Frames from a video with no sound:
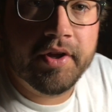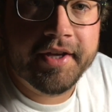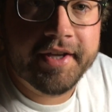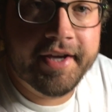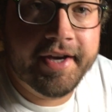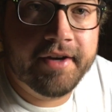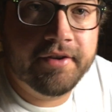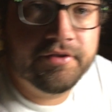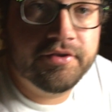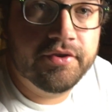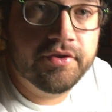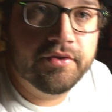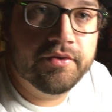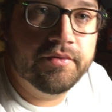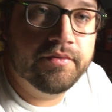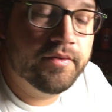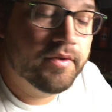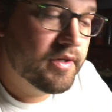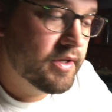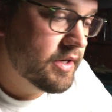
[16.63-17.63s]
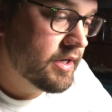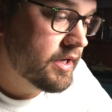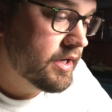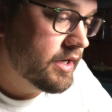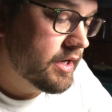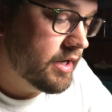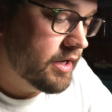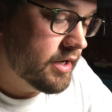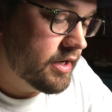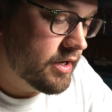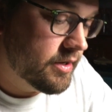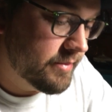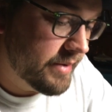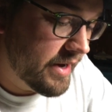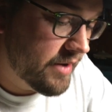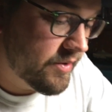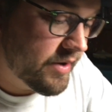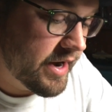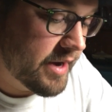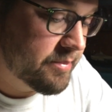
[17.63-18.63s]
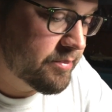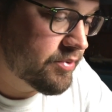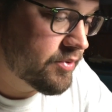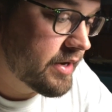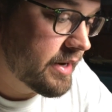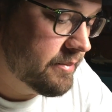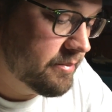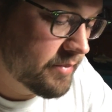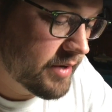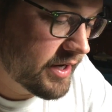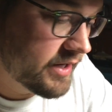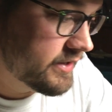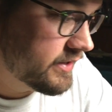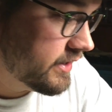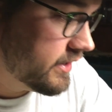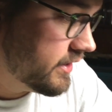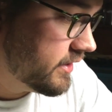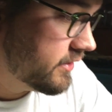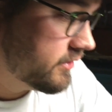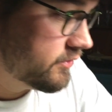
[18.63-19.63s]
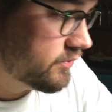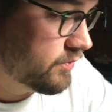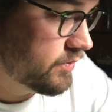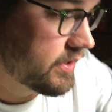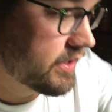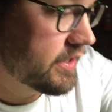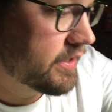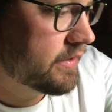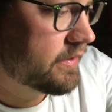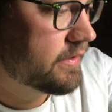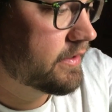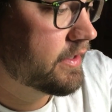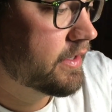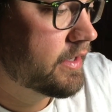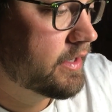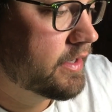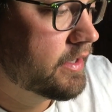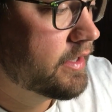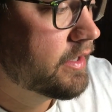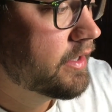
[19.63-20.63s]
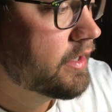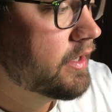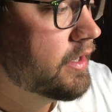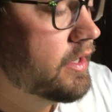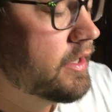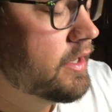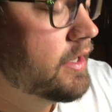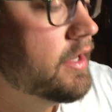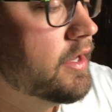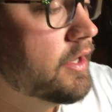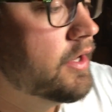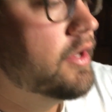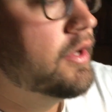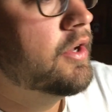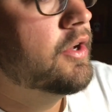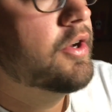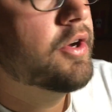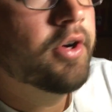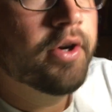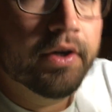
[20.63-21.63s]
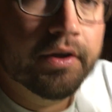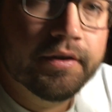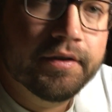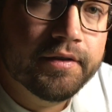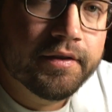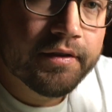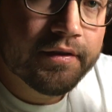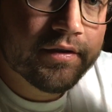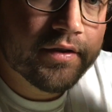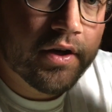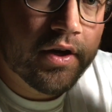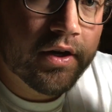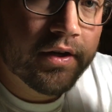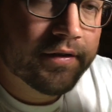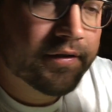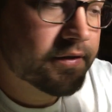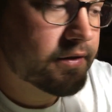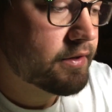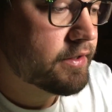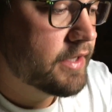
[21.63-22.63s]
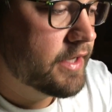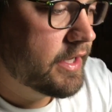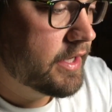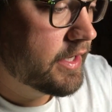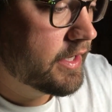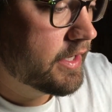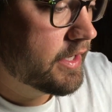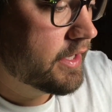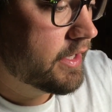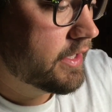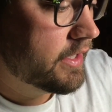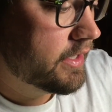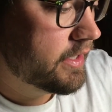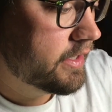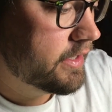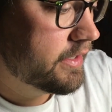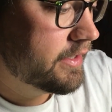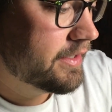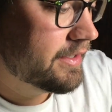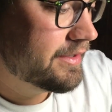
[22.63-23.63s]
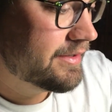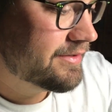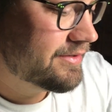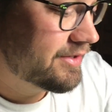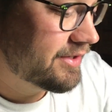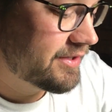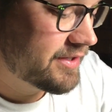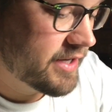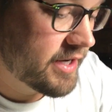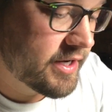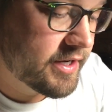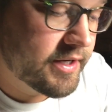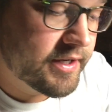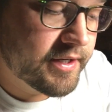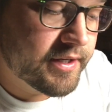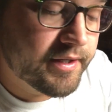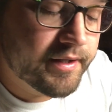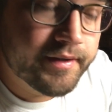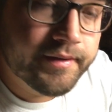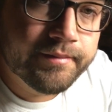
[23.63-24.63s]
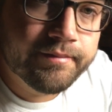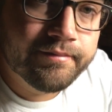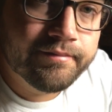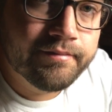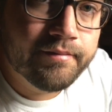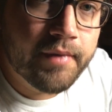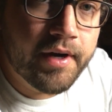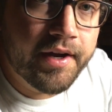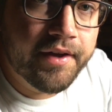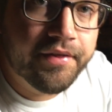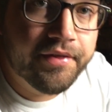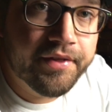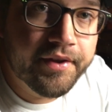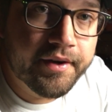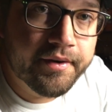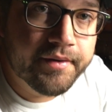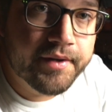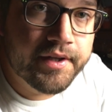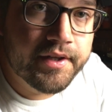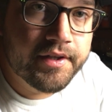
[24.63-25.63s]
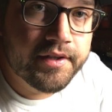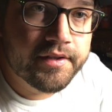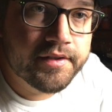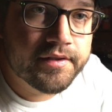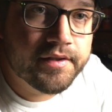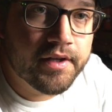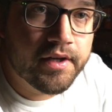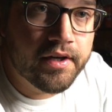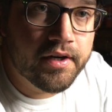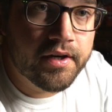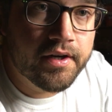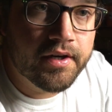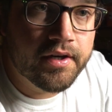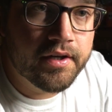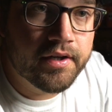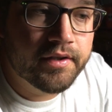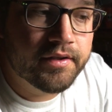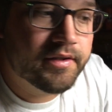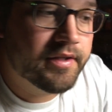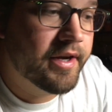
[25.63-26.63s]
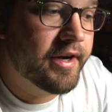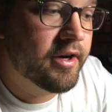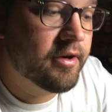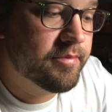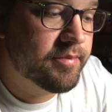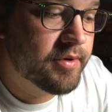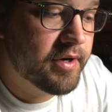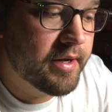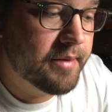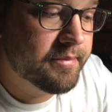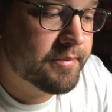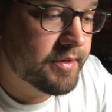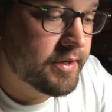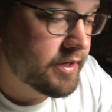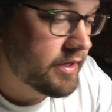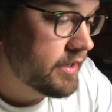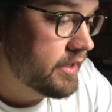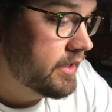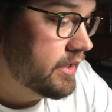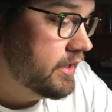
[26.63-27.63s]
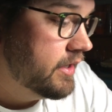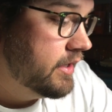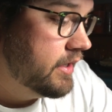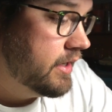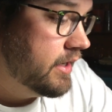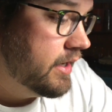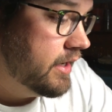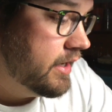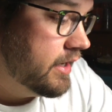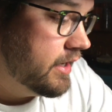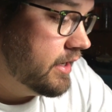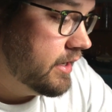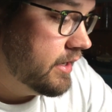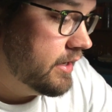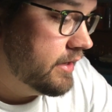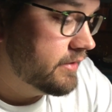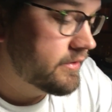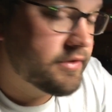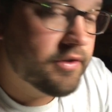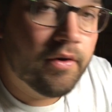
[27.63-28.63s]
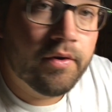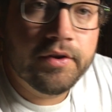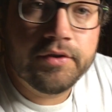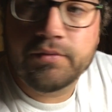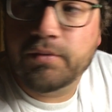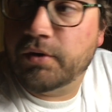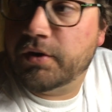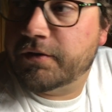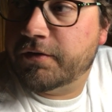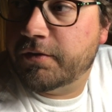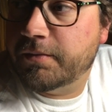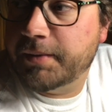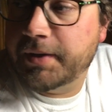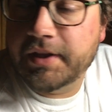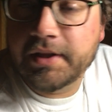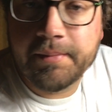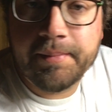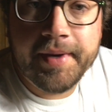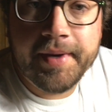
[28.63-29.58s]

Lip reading: like a how-to, how I prep my tires with Hookz sauce and just kind of my theories on tire prep. It's always worked for me in the